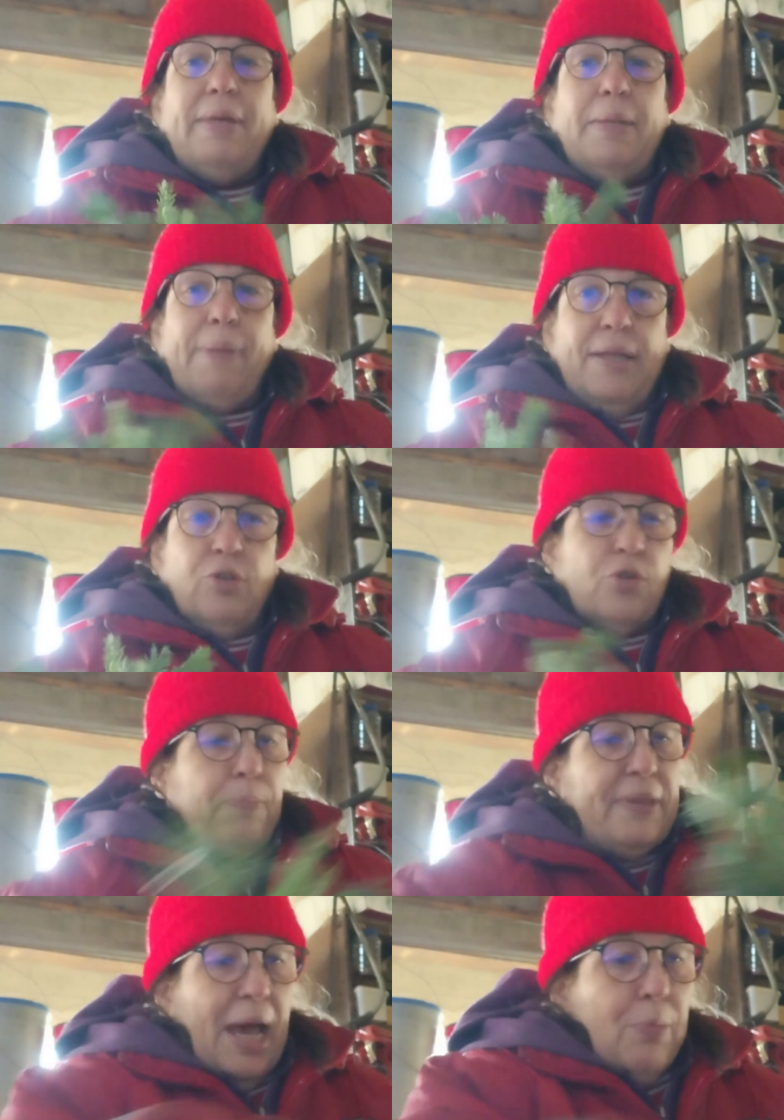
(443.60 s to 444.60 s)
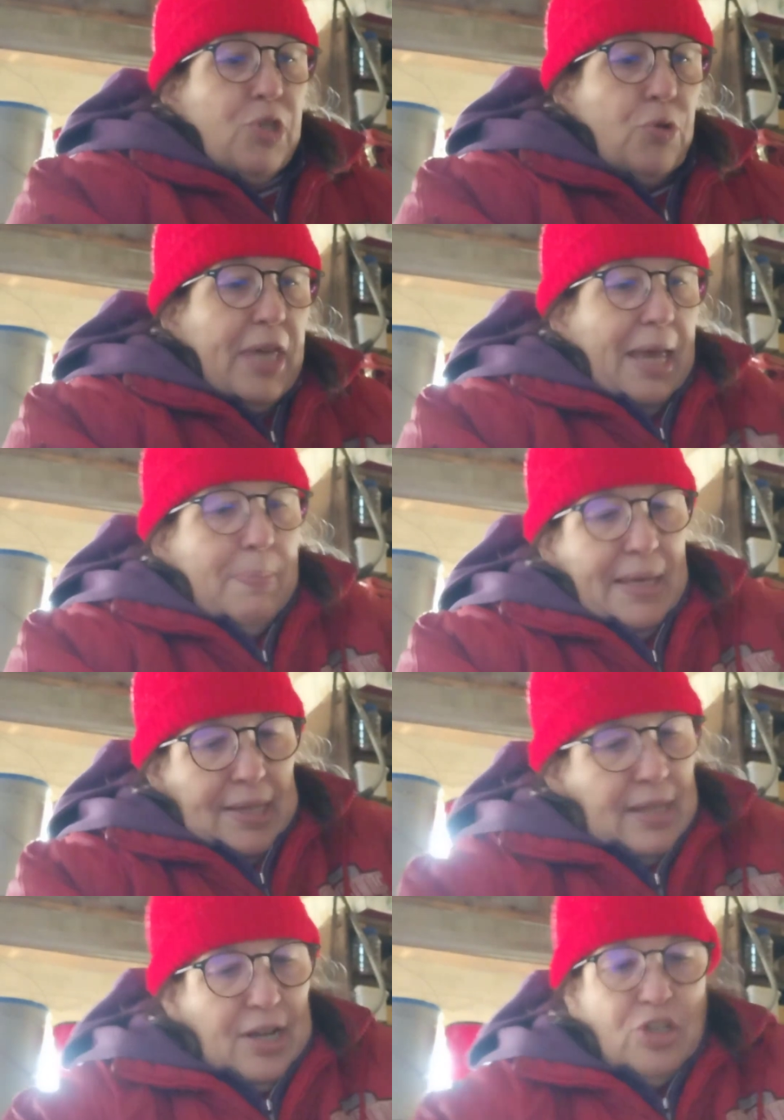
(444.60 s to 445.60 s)
many bundles, but that was okay
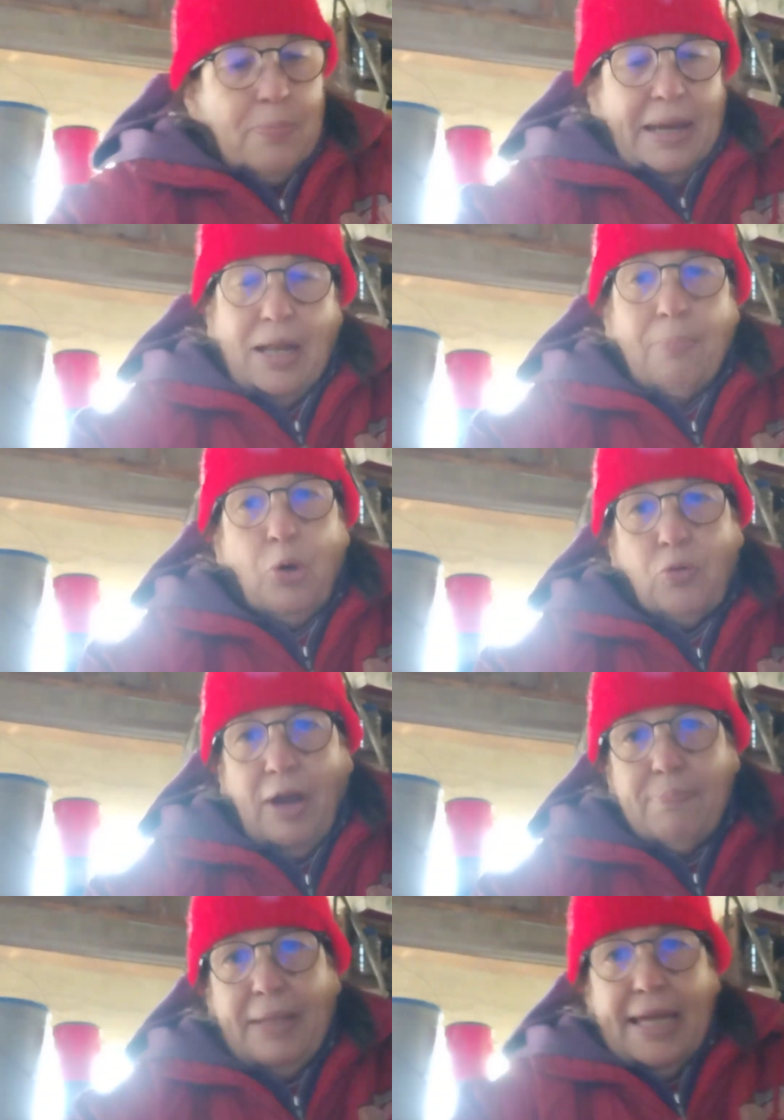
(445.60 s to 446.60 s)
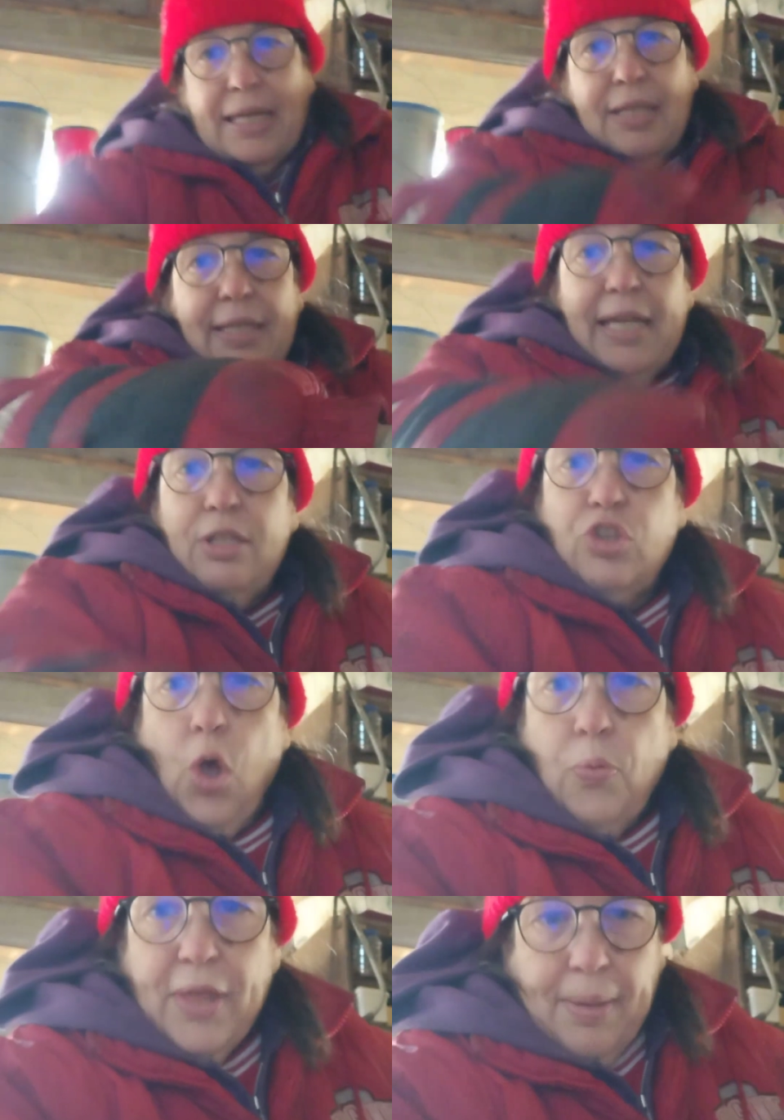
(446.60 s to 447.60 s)
because I just made up more gray blankets and
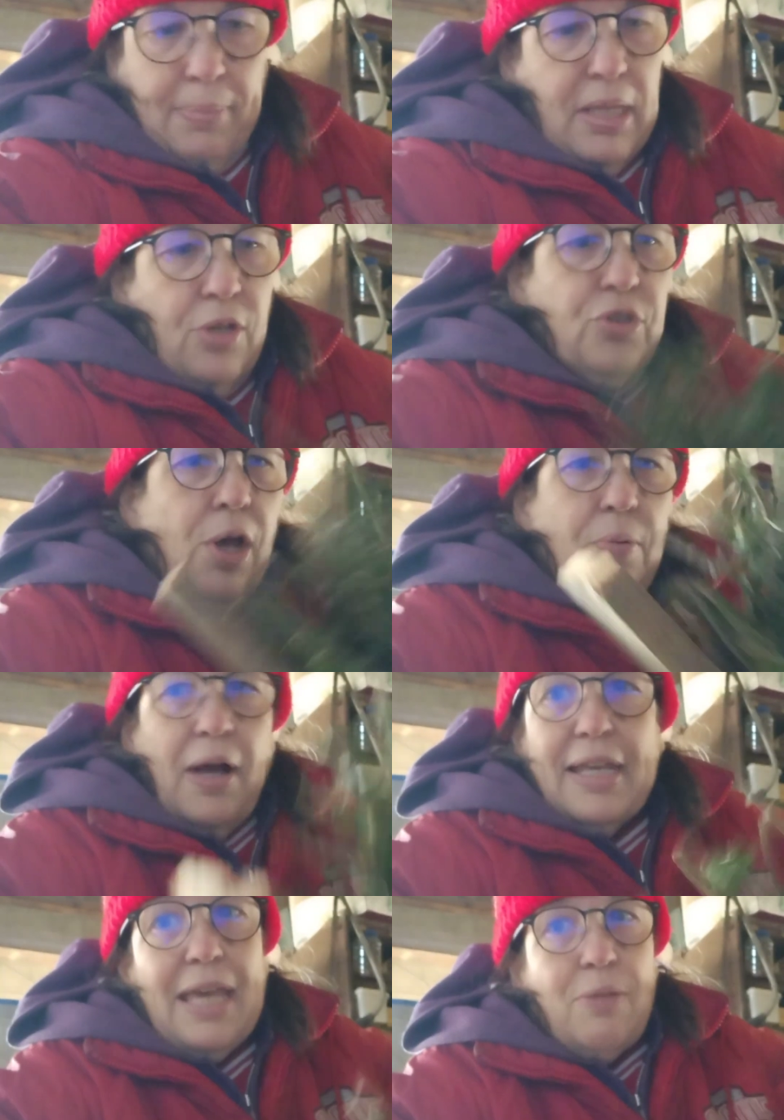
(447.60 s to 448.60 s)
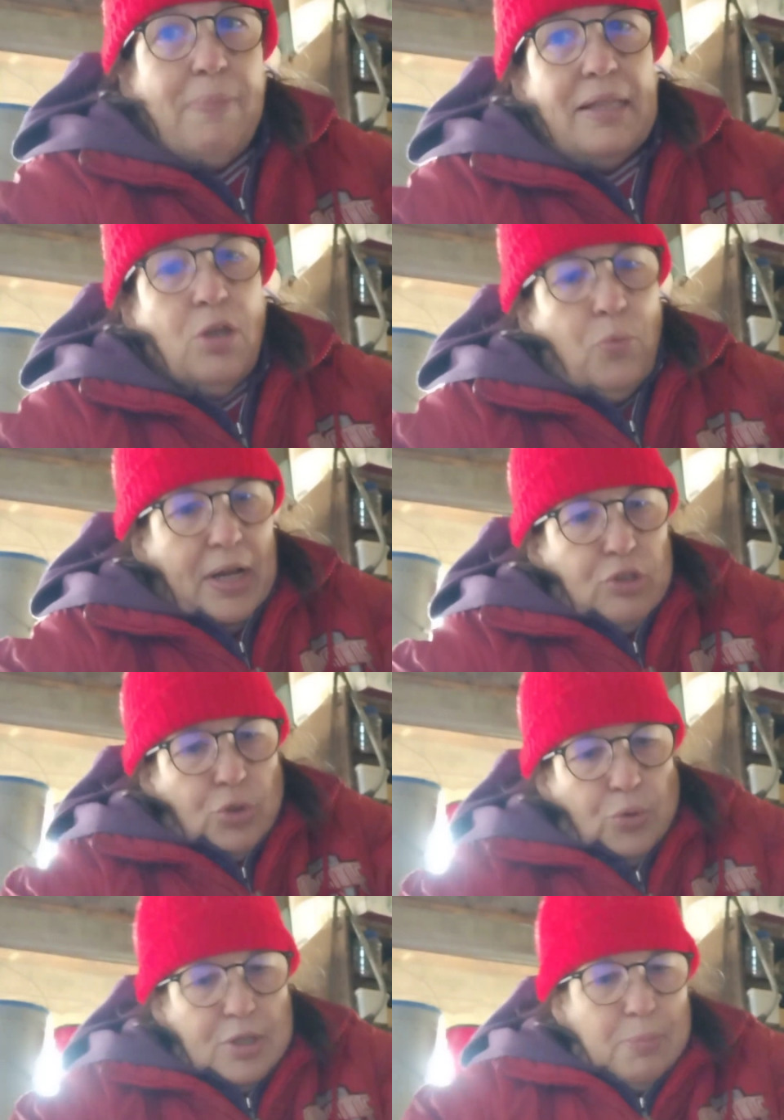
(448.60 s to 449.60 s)
sold them. So it gave me a little
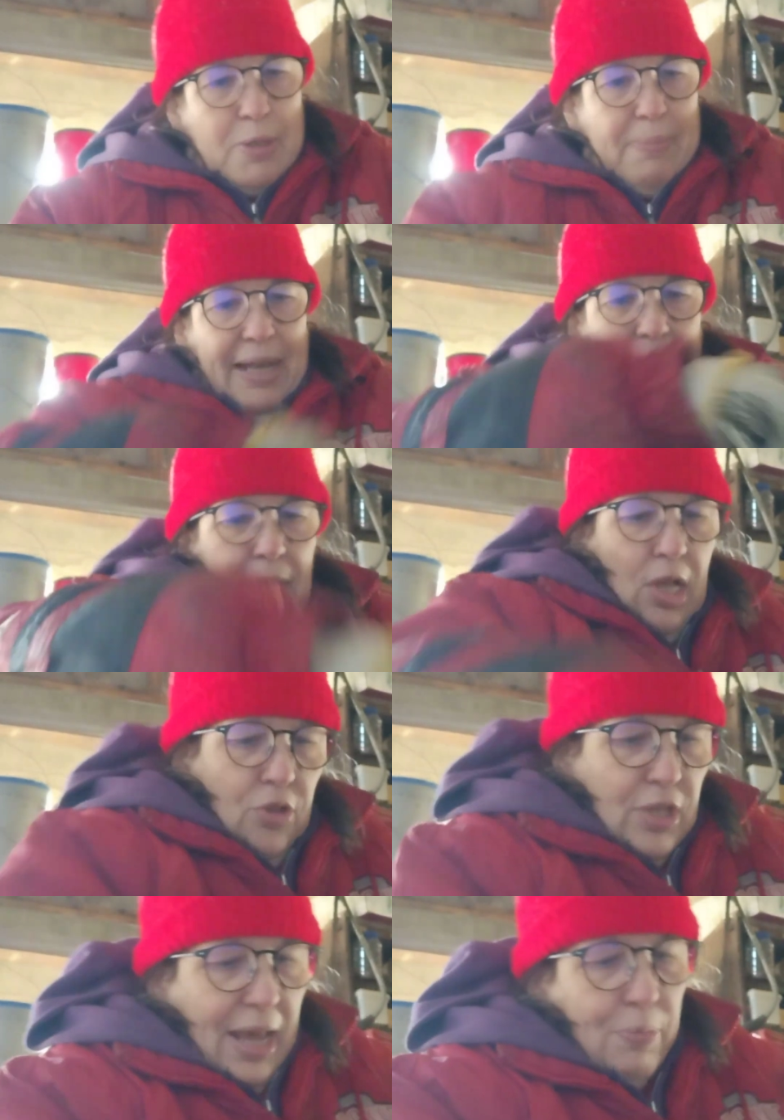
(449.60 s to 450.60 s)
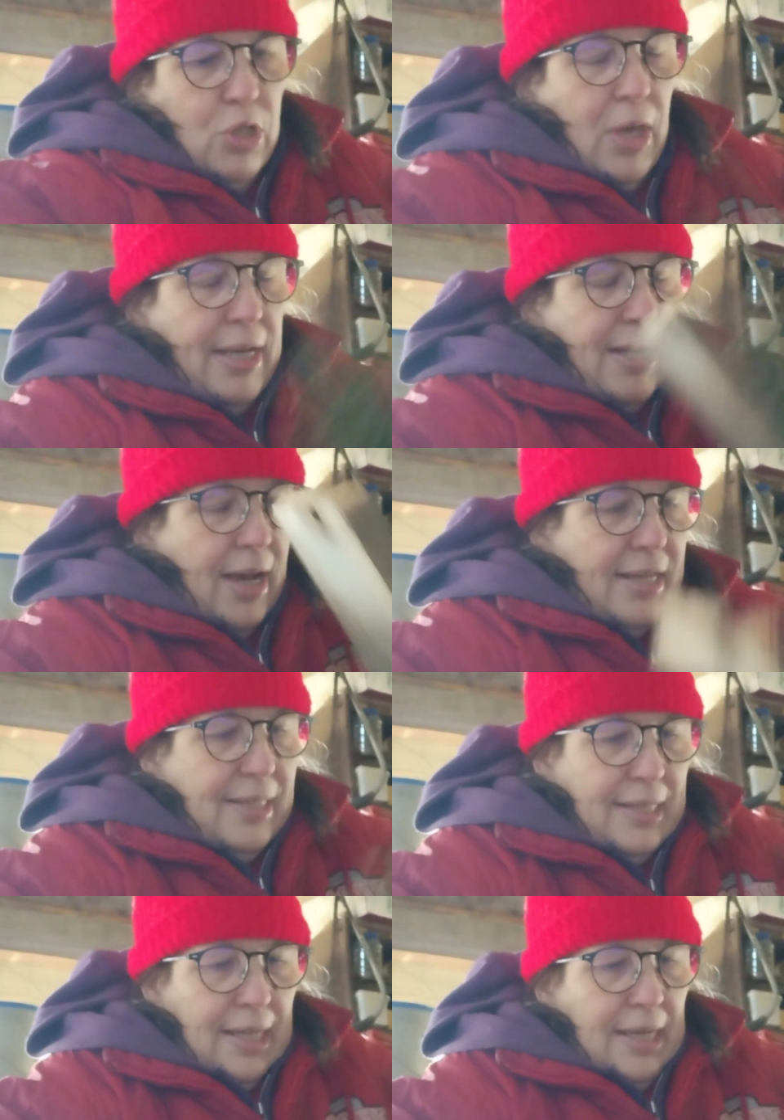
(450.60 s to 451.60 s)
extra Christmas money. So that was kind of
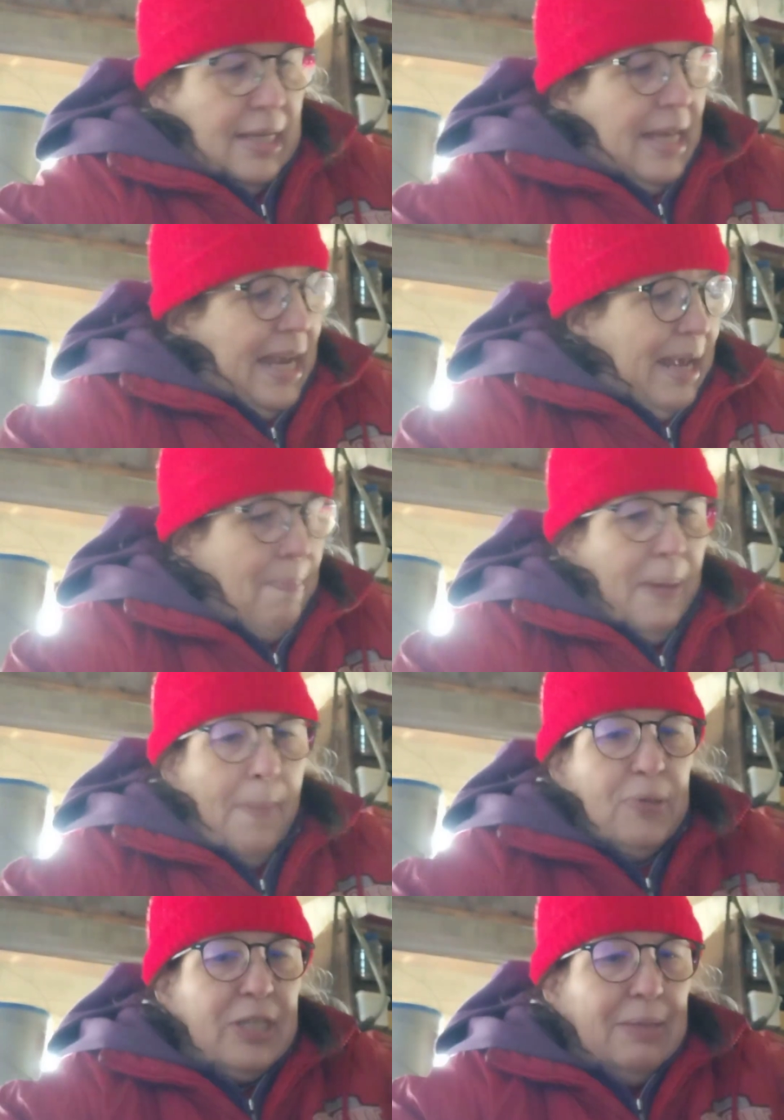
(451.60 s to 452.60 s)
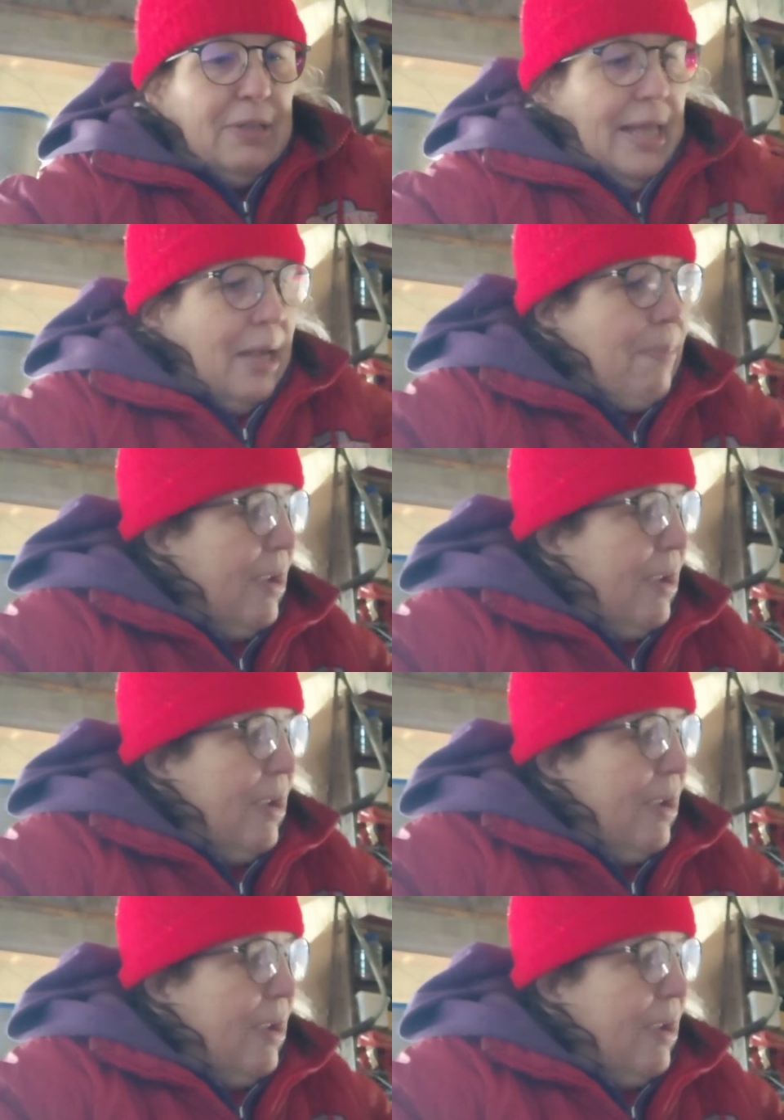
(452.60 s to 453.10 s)
nice. And people seem to like